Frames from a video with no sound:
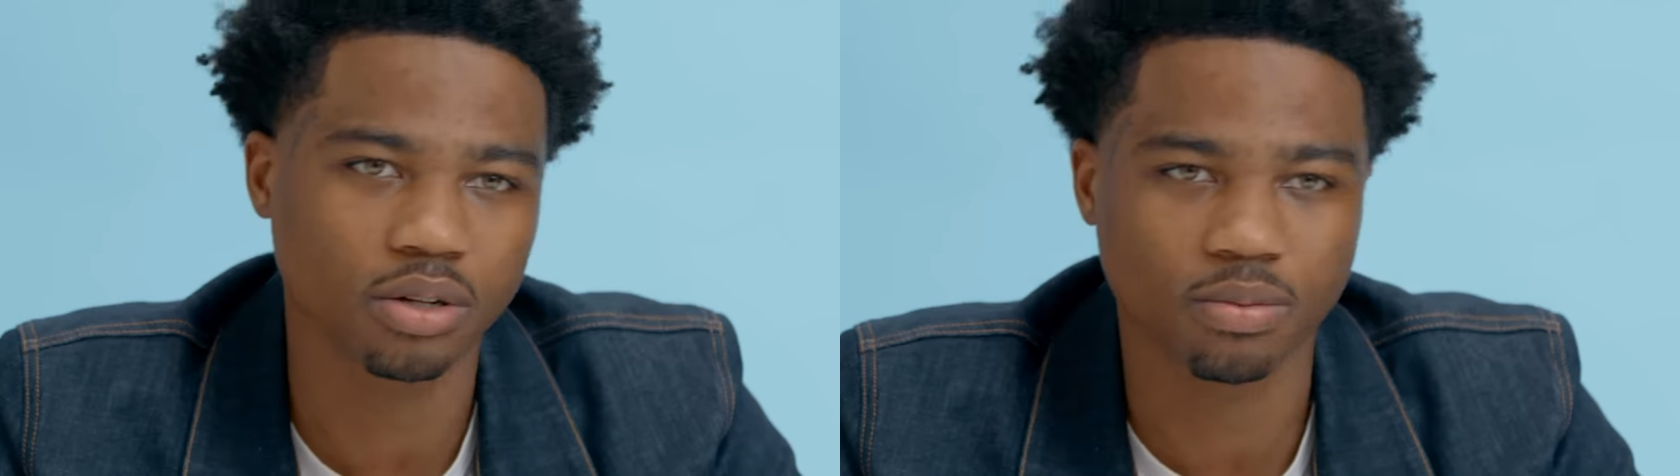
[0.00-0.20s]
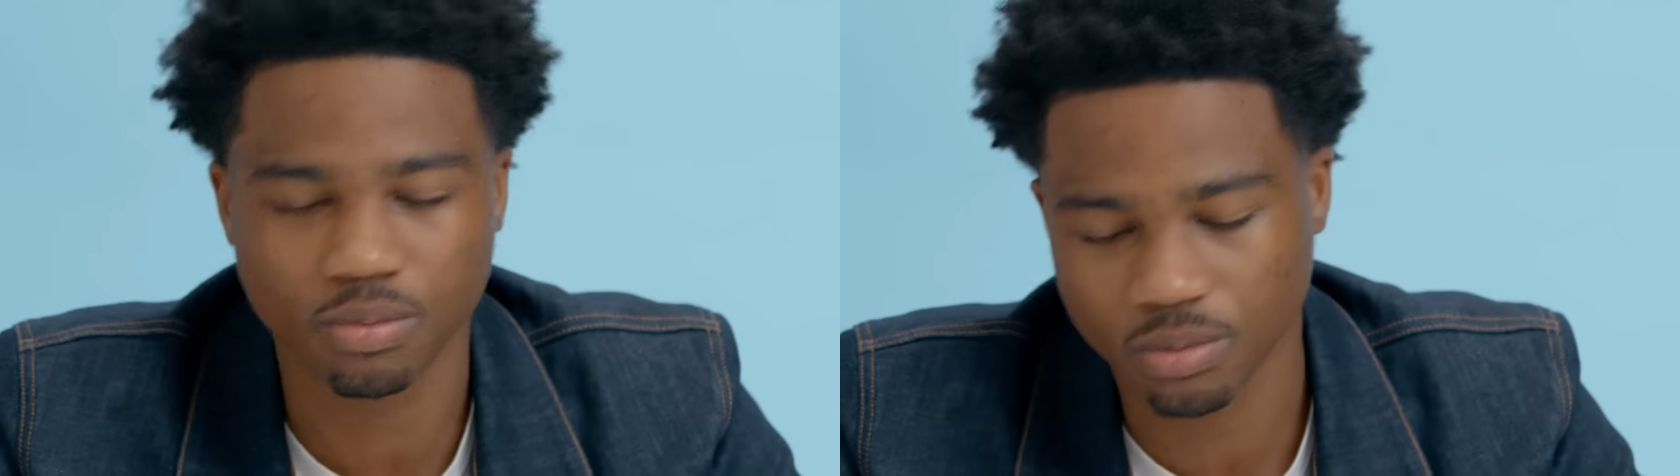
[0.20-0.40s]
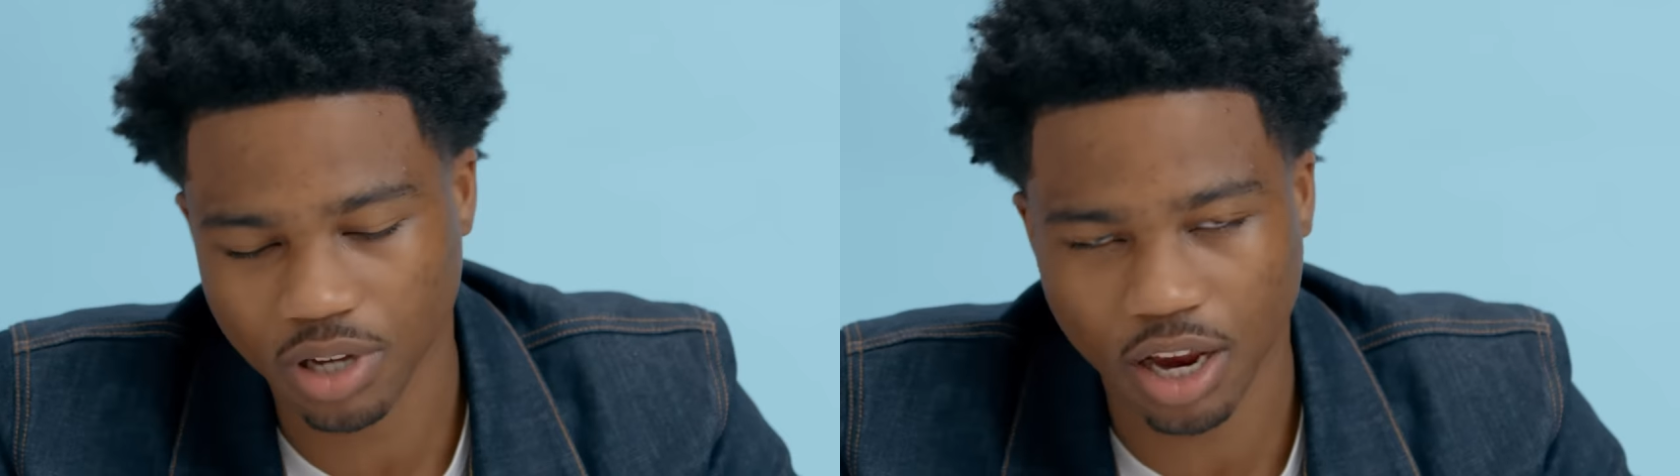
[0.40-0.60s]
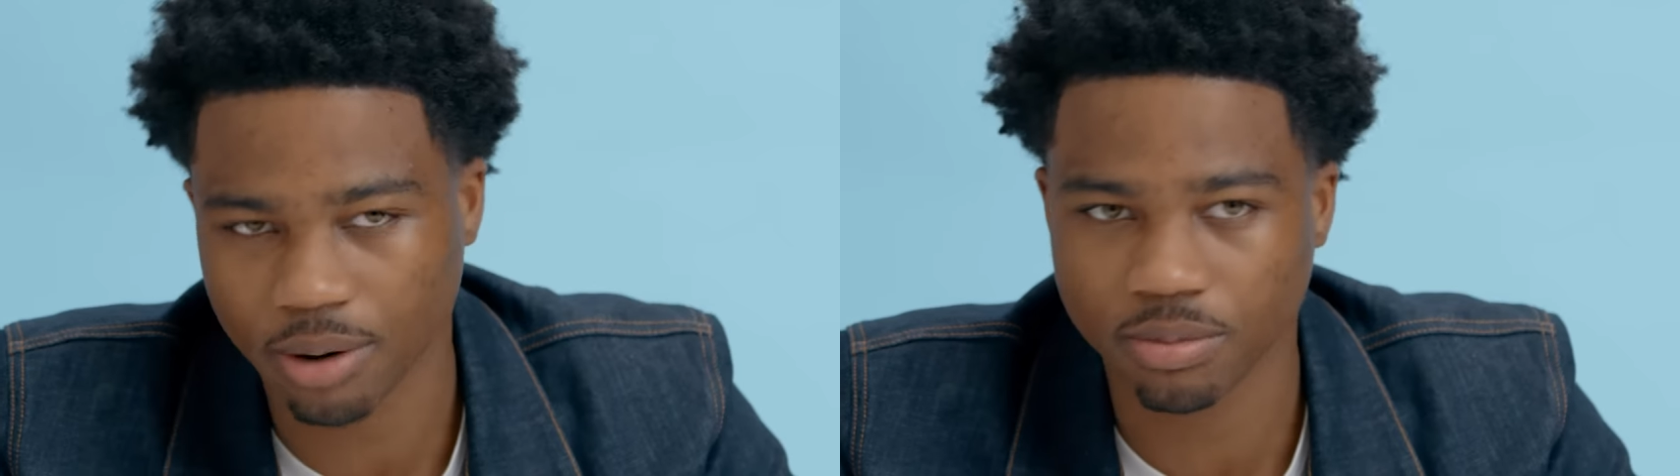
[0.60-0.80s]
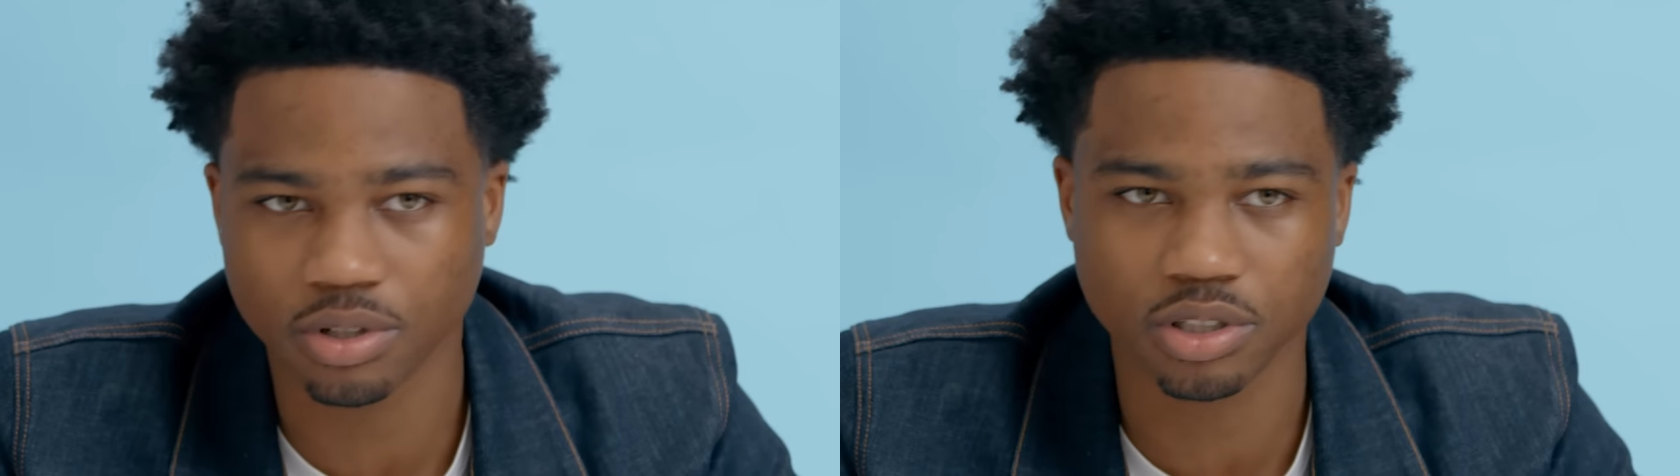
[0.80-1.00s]
and
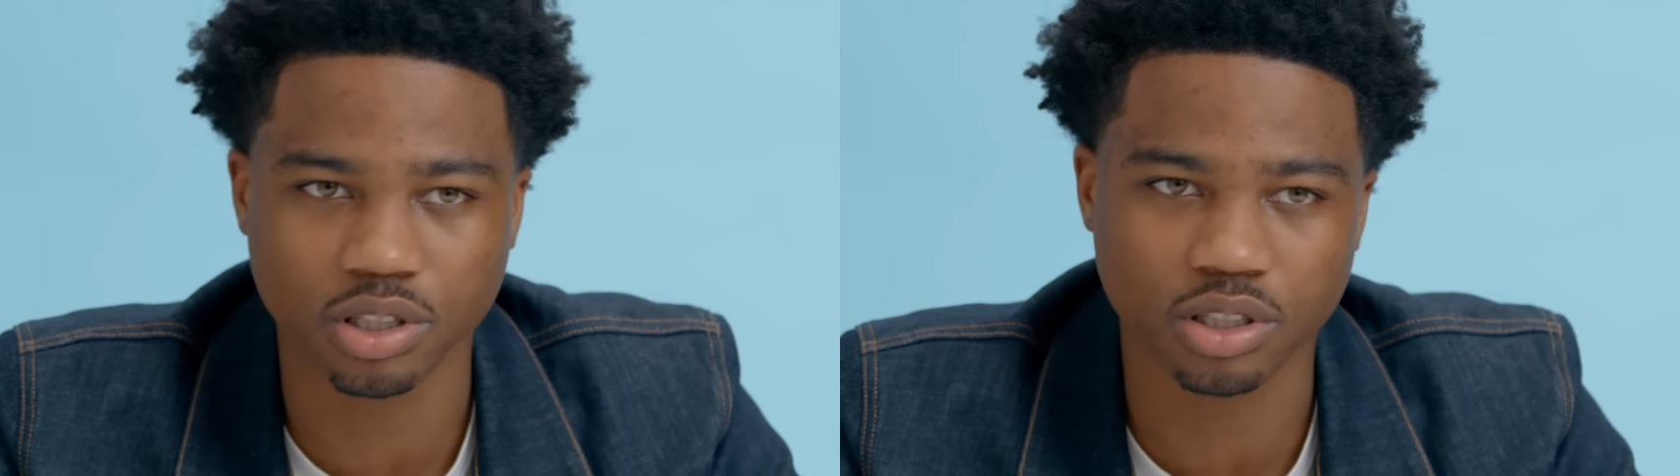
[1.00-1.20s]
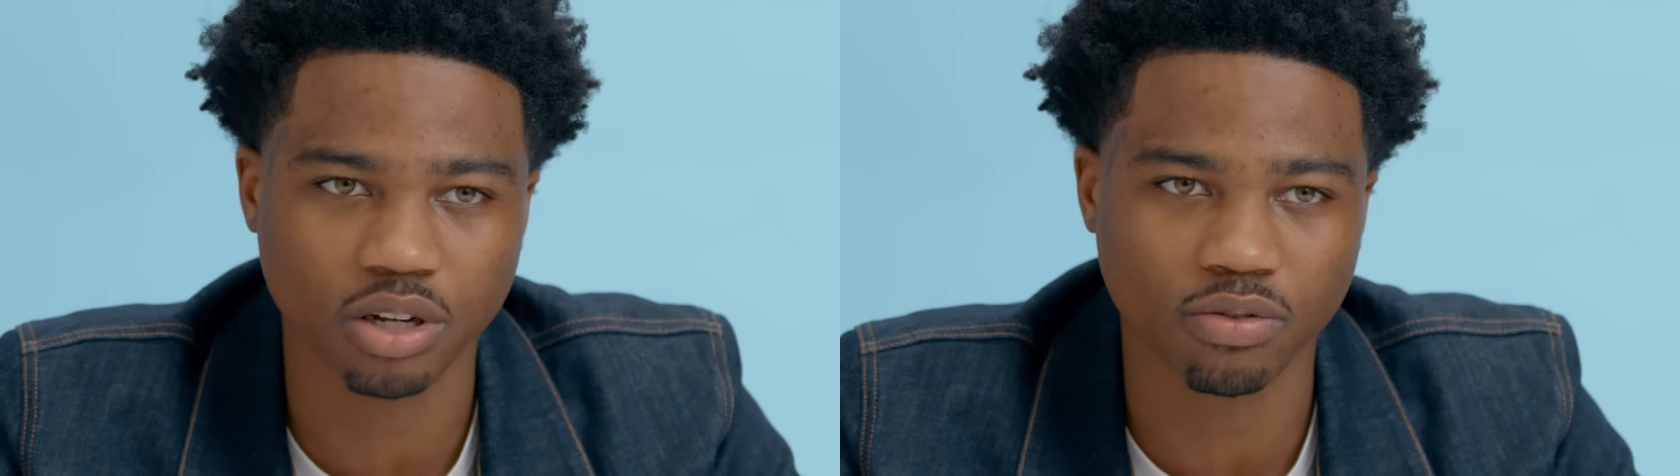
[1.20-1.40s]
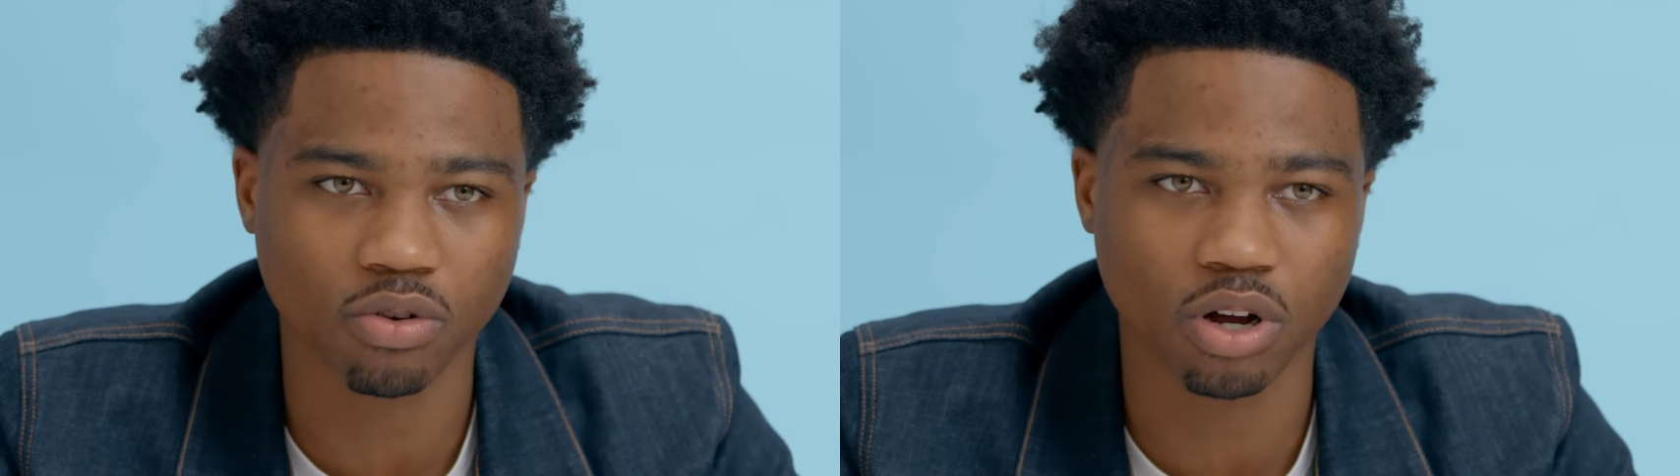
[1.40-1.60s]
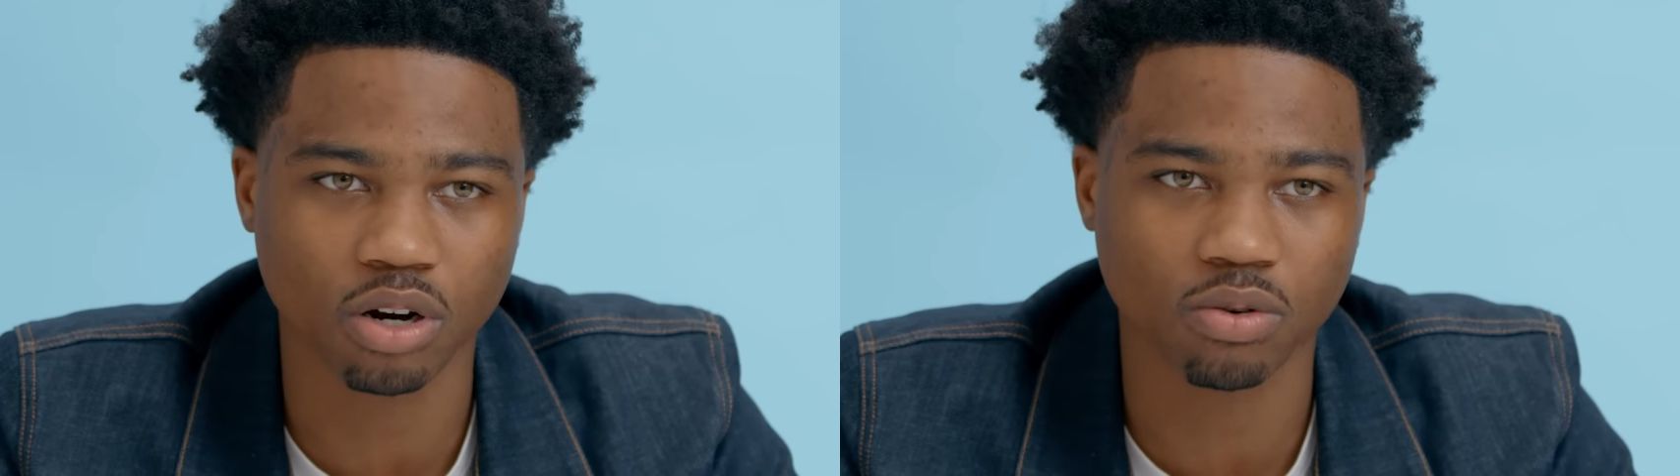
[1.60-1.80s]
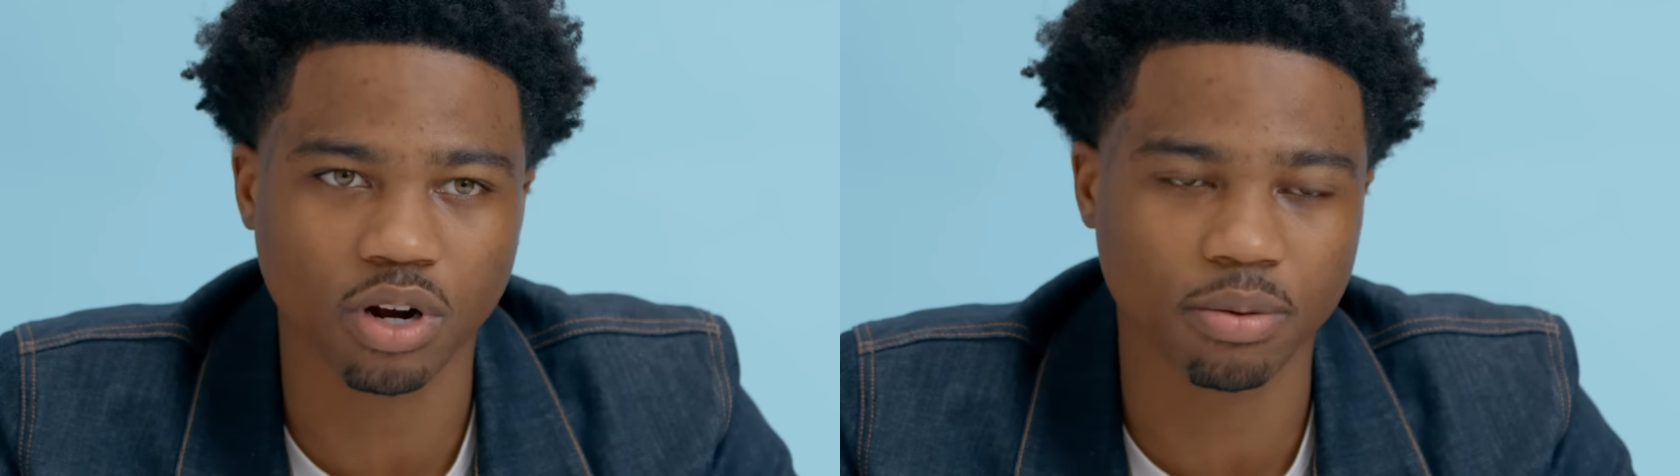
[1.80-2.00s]
cameras and stuff
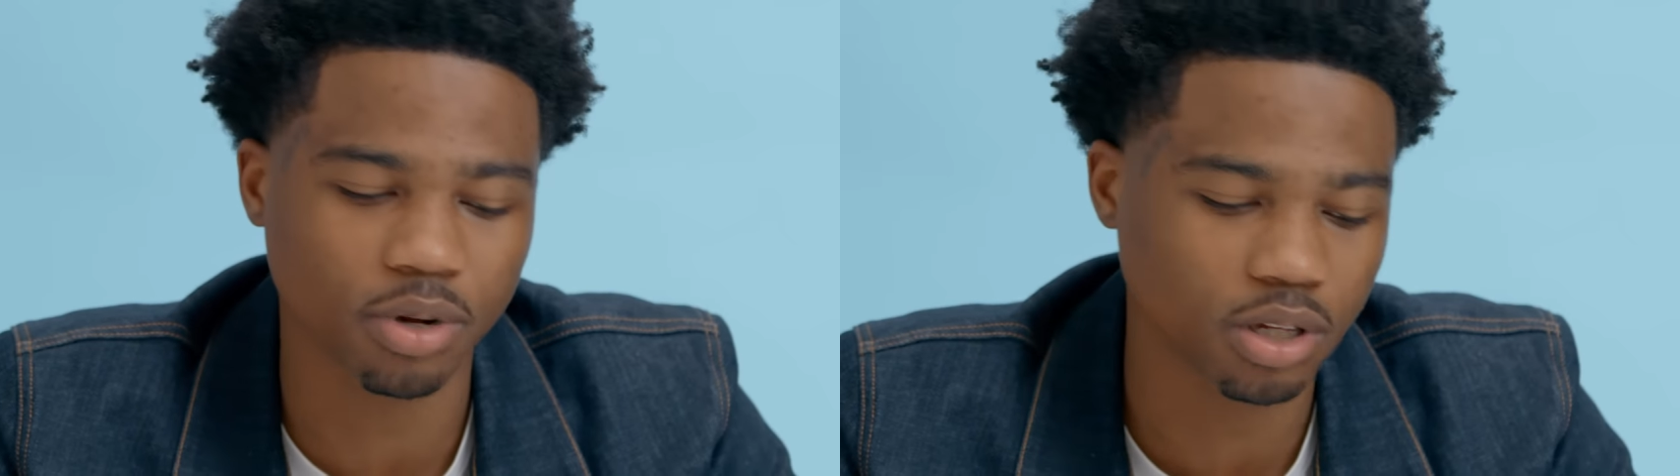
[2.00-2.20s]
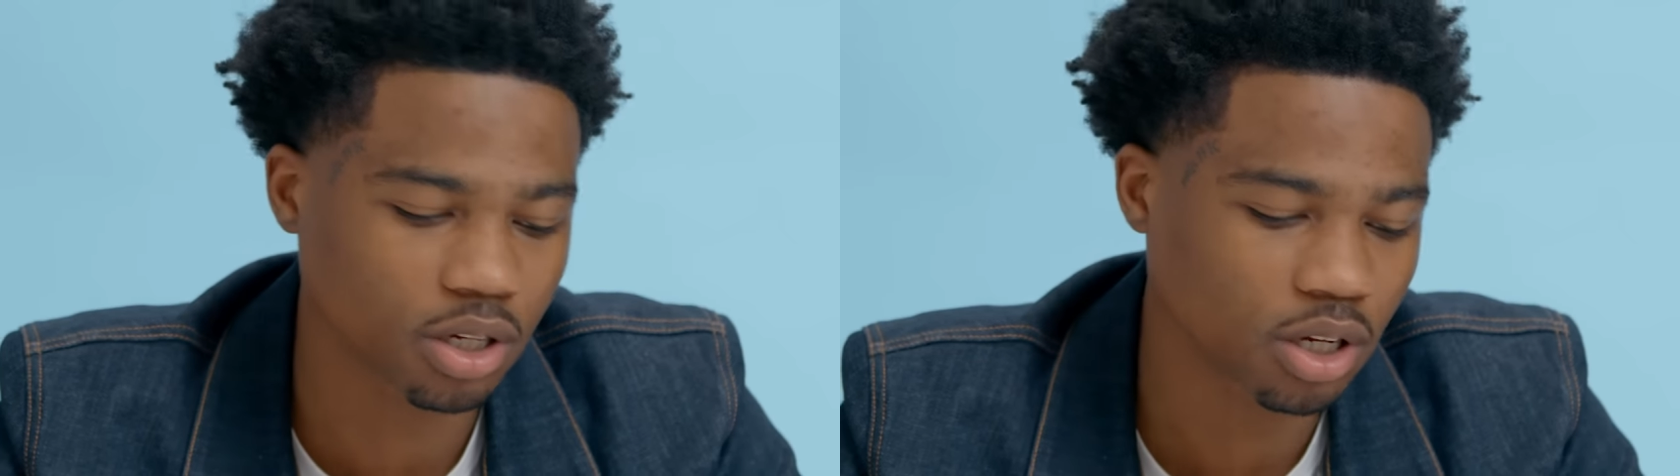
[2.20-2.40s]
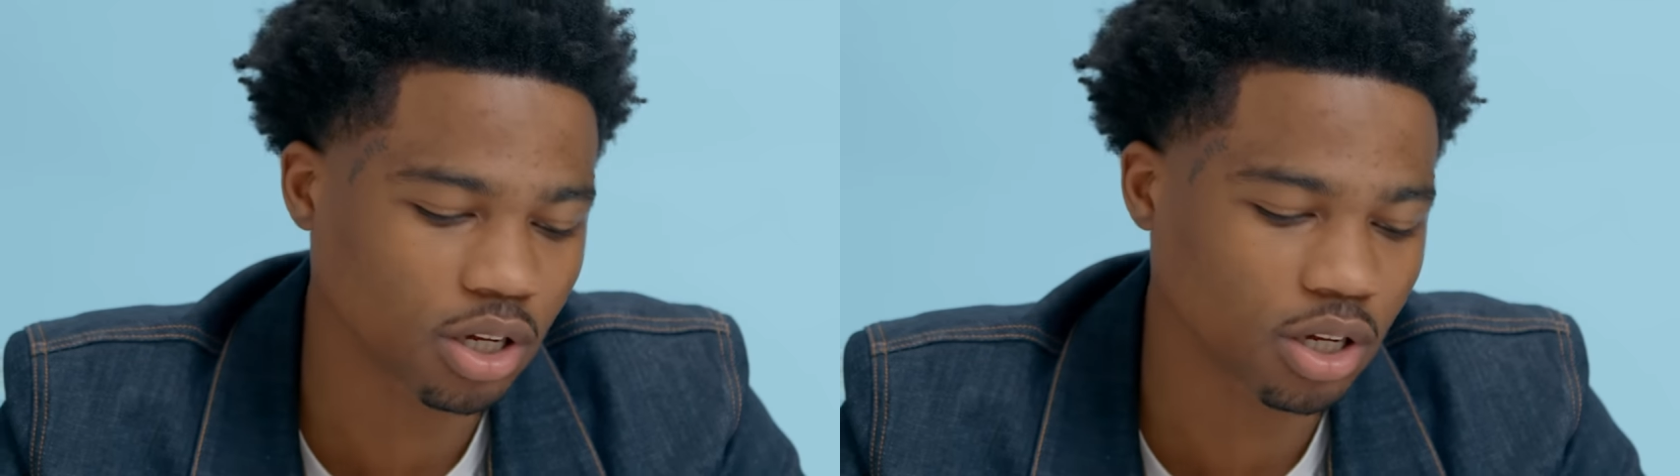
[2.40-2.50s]
going around, but